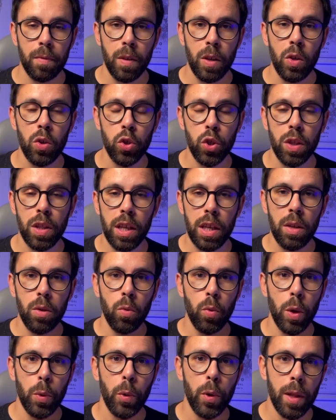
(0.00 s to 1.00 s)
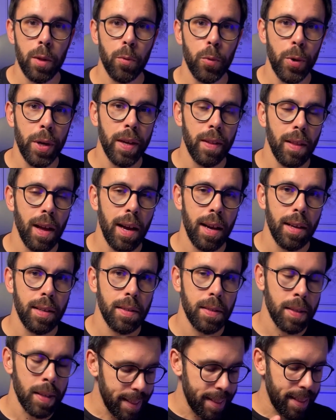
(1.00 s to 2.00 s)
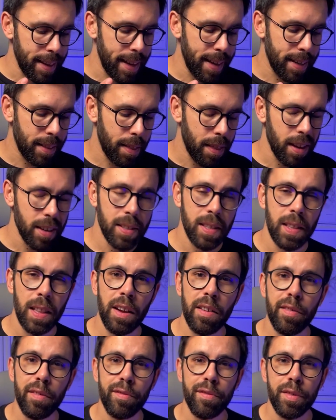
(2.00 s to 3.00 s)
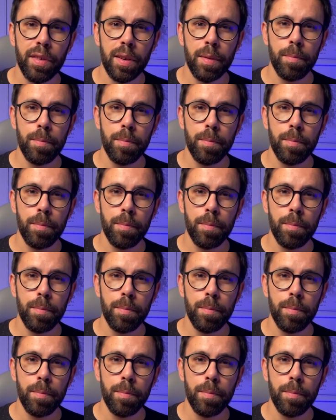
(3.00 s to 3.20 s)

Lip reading: usually we will realize that there's a lot of